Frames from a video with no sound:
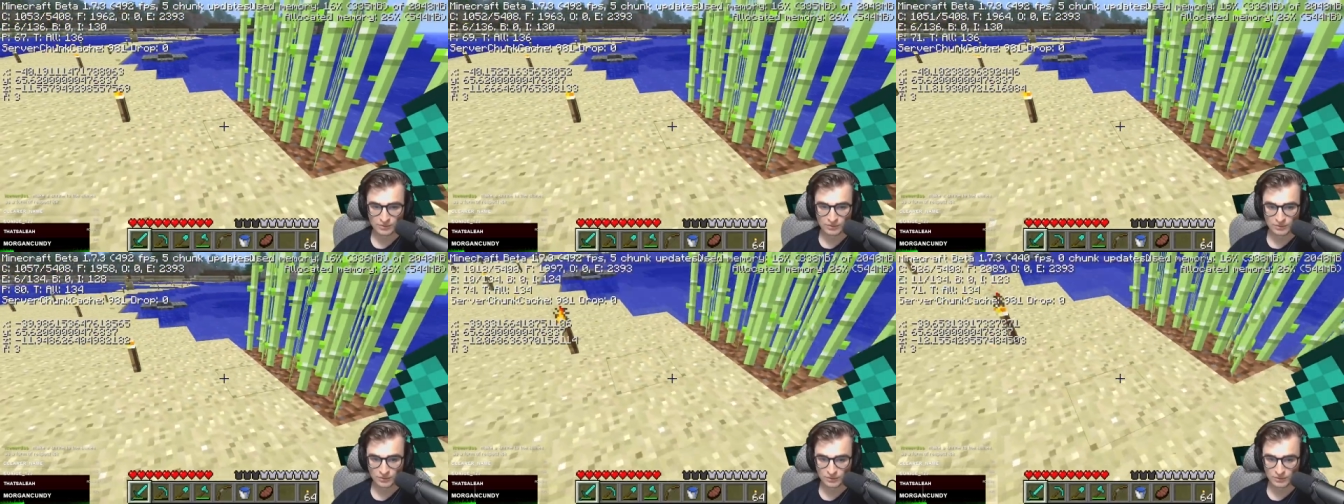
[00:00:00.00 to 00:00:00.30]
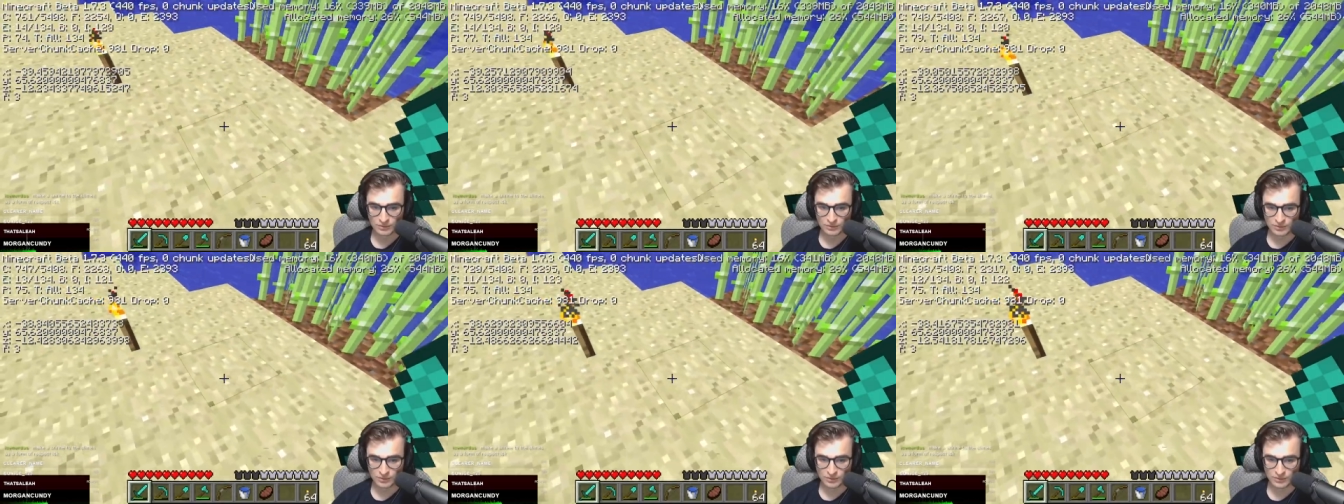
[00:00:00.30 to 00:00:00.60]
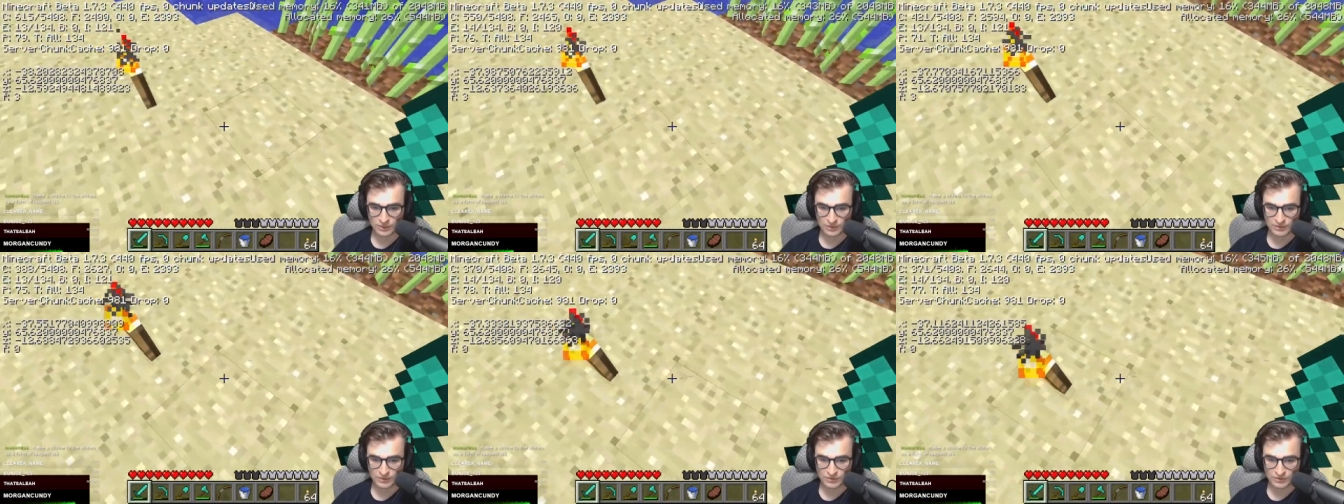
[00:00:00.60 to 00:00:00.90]
Look at all
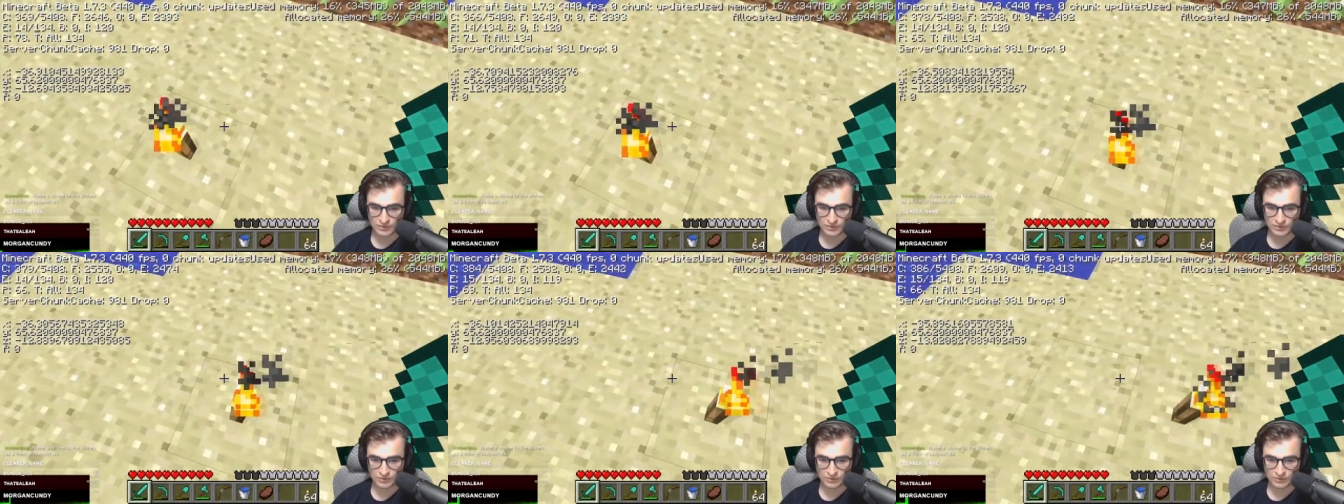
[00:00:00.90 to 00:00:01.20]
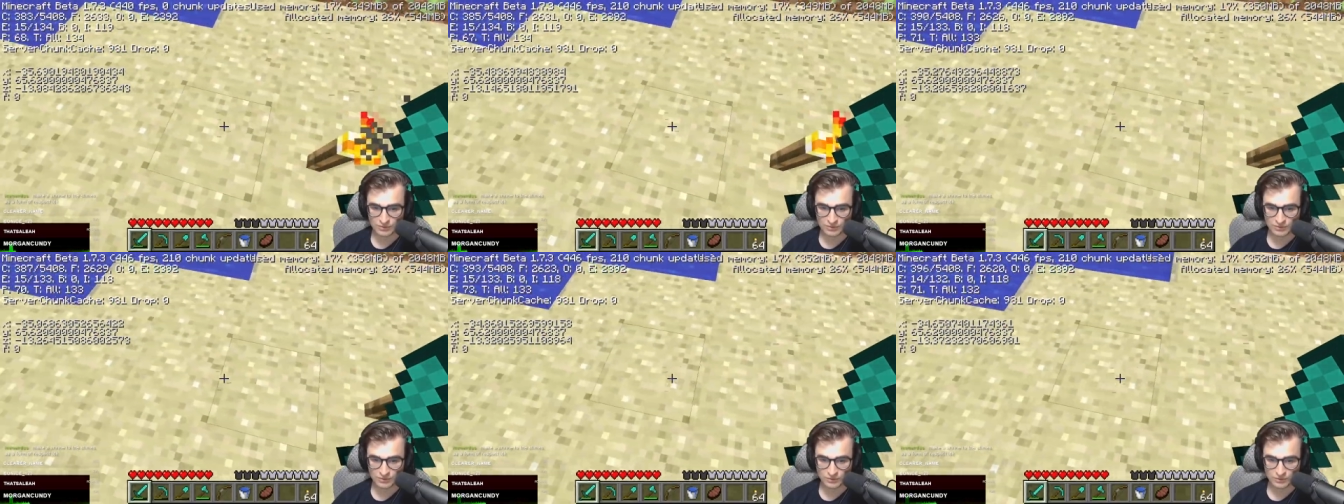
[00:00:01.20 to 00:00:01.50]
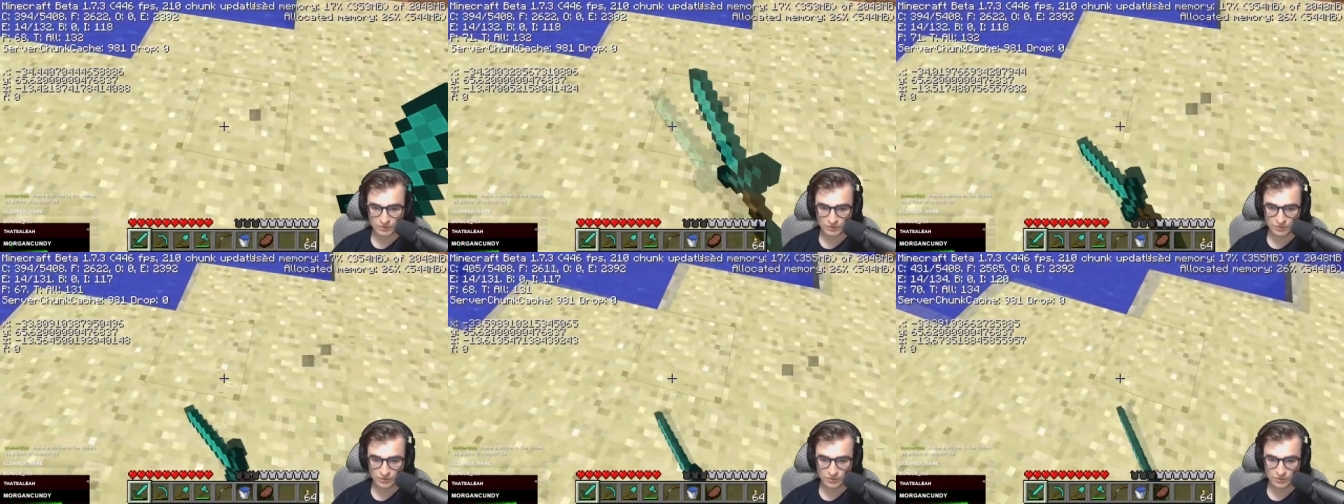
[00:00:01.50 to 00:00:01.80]
this.
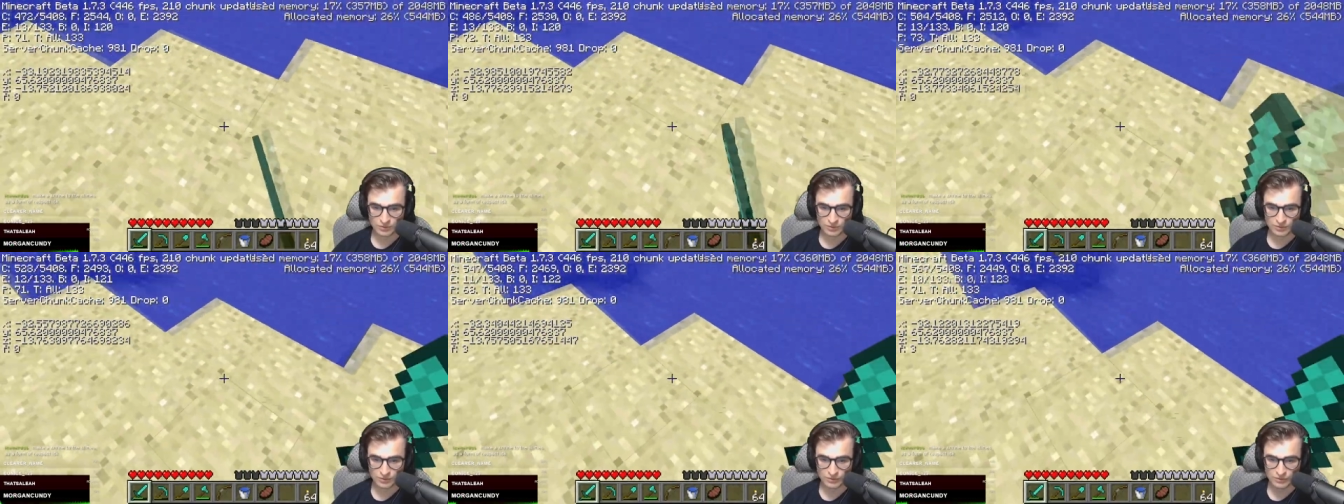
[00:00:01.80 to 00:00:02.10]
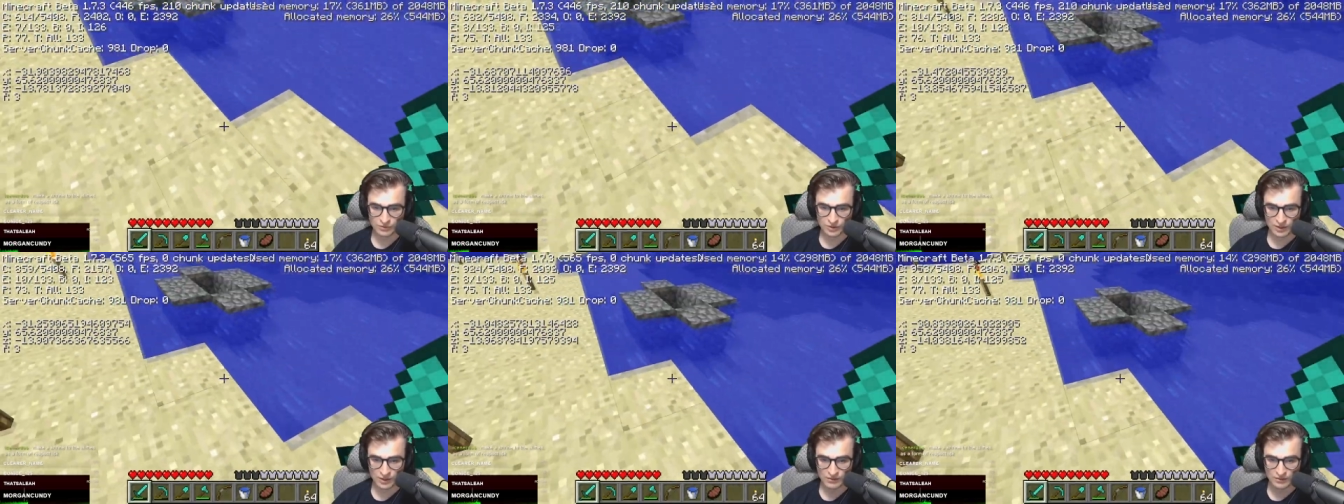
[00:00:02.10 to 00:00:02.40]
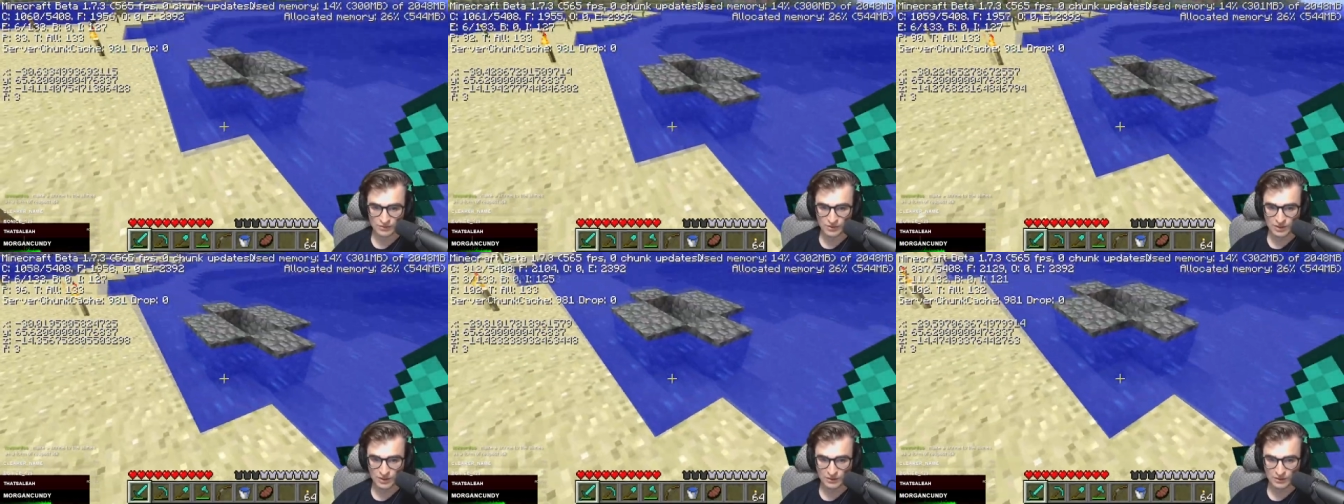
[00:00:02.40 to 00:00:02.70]
Look at all those guys
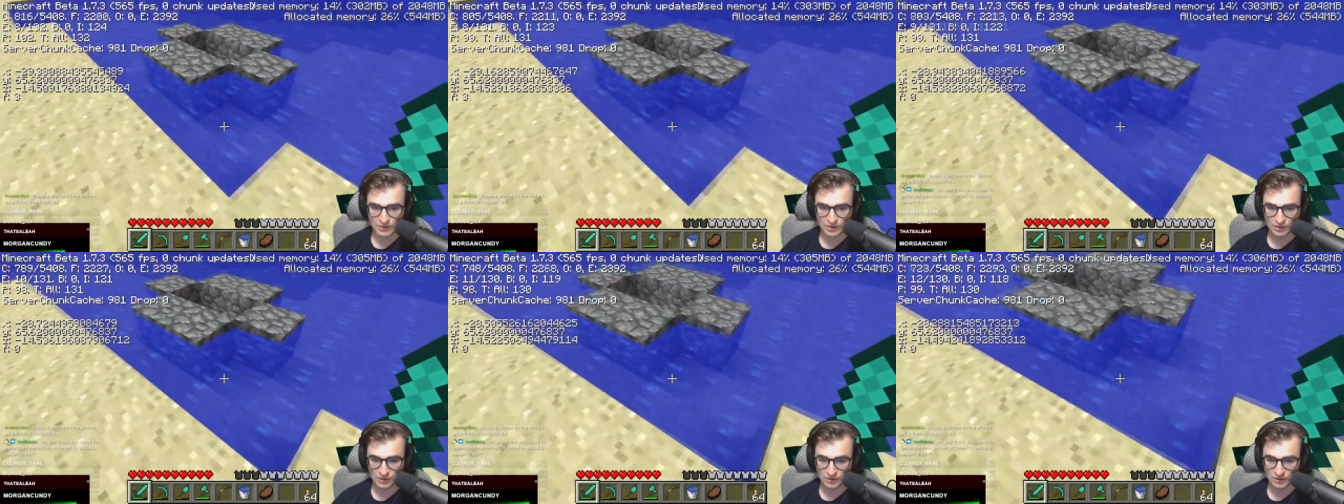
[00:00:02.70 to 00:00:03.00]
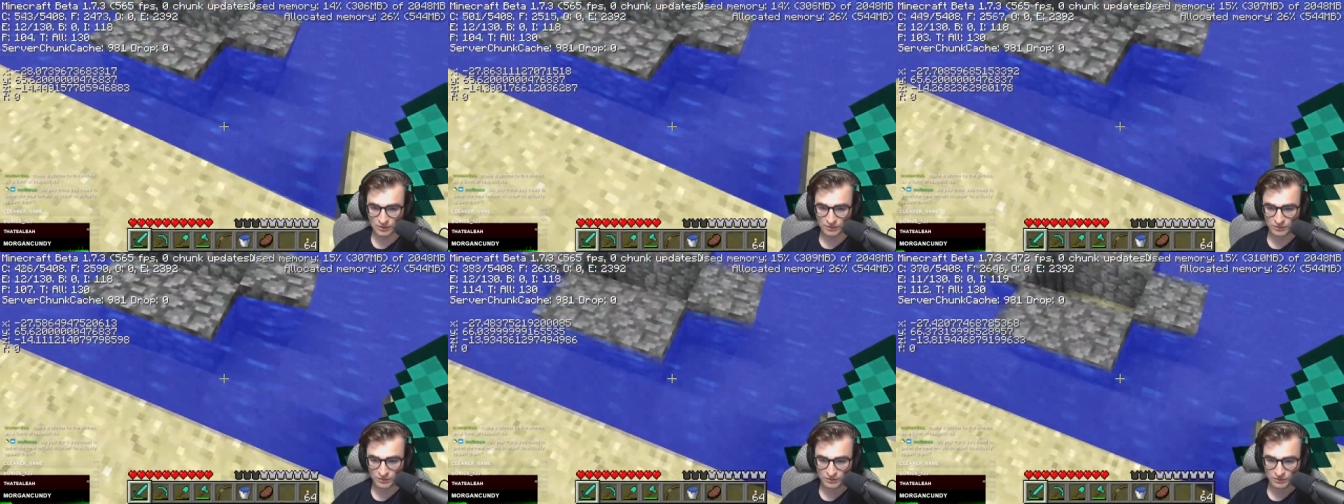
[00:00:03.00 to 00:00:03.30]
down there.